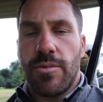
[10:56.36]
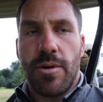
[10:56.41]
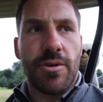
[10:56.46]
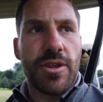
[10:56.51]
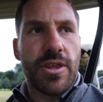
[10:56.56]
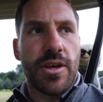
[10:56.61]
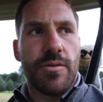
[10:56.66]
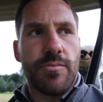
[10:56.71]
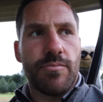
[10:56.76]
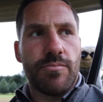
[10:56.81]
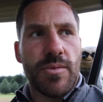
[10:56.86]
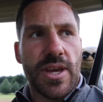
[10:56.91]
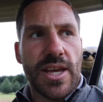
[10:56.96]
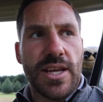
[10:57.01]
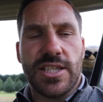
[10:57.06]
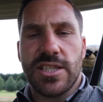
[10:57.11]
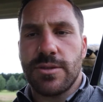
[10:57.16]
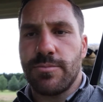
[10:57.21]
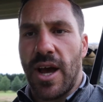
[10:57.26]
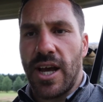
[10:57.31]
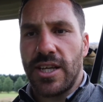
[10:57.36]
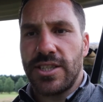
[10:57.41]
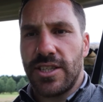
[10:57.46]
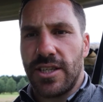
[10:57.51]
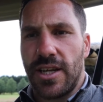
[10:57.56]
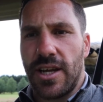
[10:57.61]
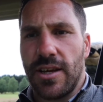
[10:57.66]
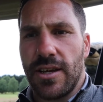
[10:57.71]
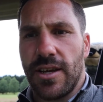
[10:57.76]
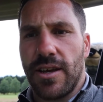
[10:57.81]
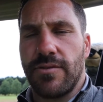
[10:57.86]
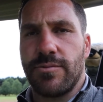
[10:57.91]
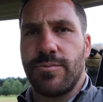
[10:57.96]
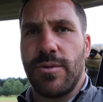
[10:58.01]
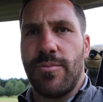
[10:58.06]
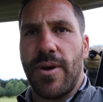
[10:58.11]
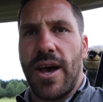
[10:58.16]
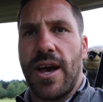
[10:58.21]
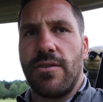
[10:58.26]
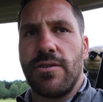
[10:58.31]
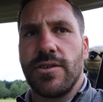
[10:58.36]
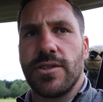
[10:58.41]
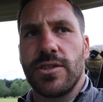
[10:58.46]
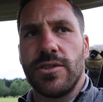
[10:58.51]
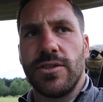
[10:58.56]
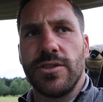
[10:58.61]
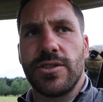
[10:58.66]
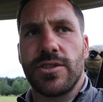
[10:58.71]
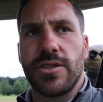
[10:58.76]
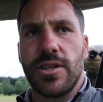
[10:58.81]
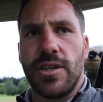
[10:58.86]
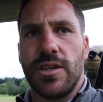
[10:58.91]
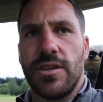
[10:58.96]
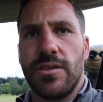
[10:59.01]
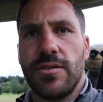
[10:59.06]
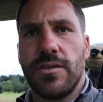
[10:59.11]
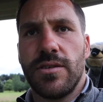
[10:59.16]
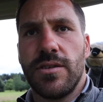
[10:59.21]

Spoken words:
Probably that me smashing it gives me better results than